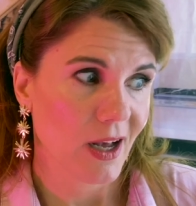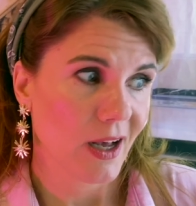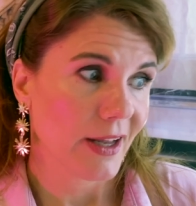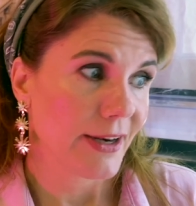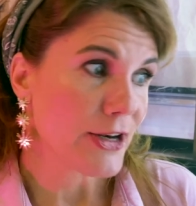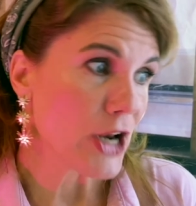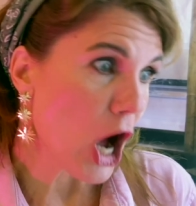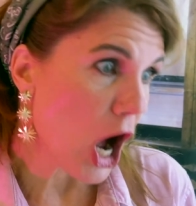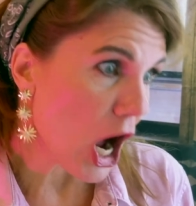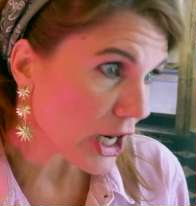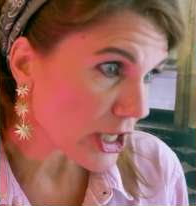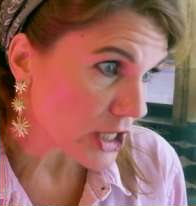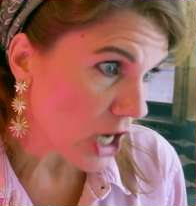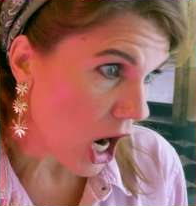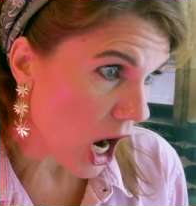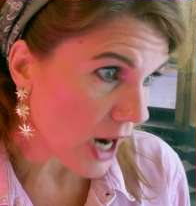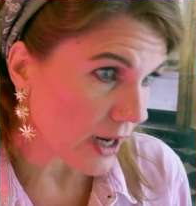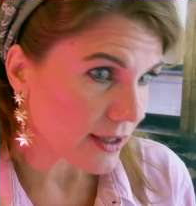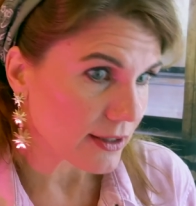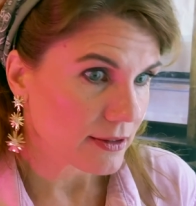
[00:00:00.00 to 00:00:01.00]
Knock,
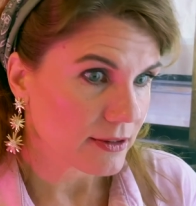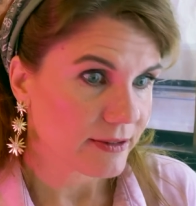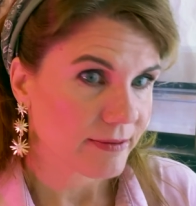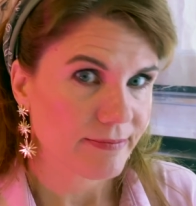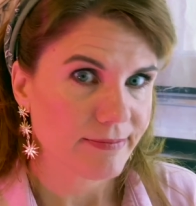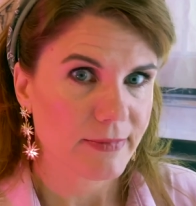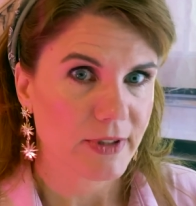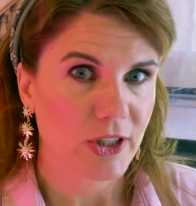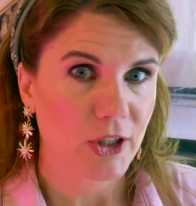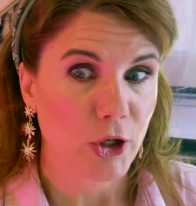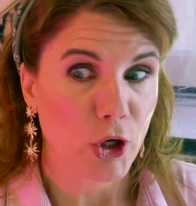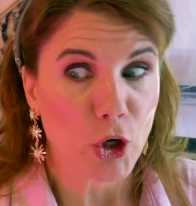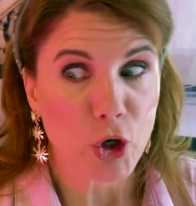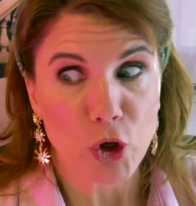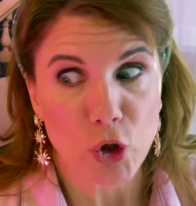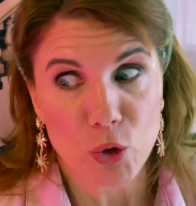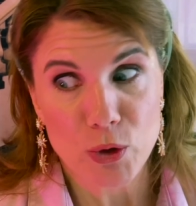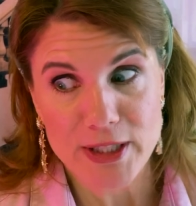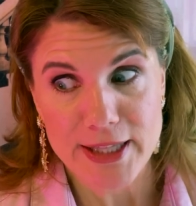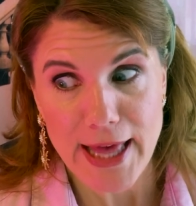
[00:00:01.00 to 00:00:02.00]
knock.
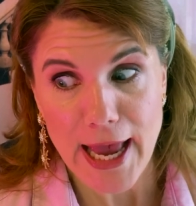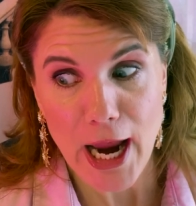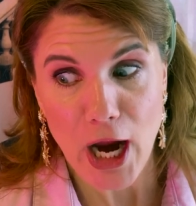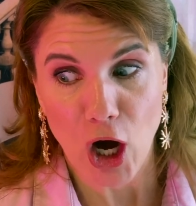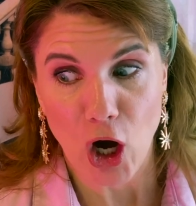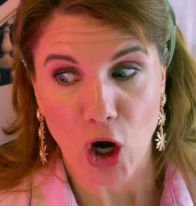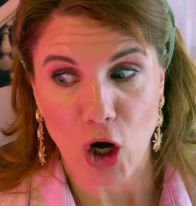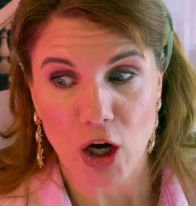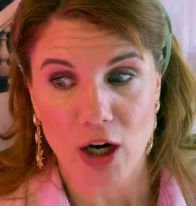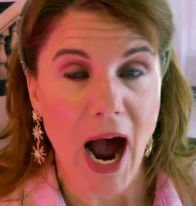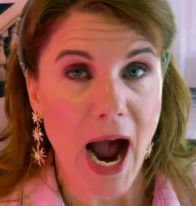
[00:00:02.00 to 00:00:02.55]
Who's there?